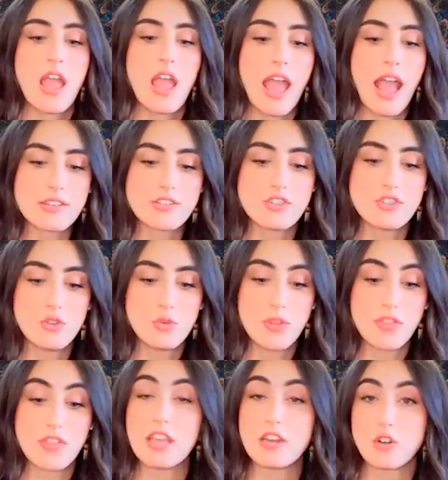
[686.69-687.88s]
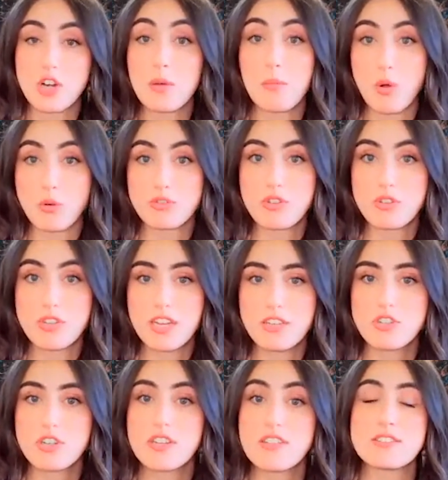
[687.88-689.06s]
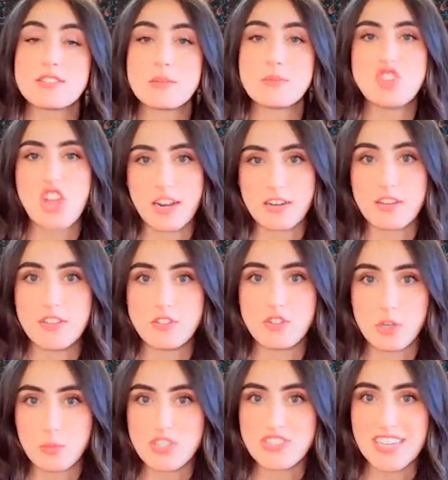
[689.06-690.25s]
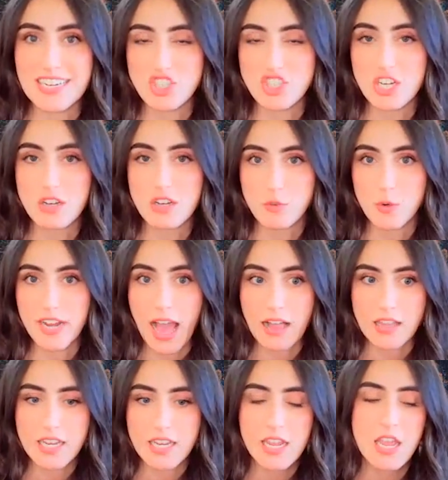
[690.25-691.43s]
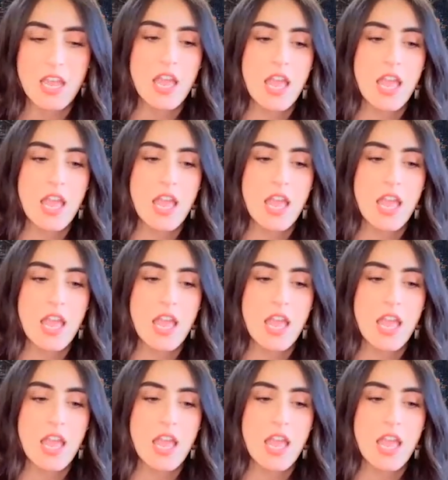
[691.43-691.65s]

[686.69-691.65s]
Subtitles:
has to do with the inner emotional nature and the subjective interpretation of reality.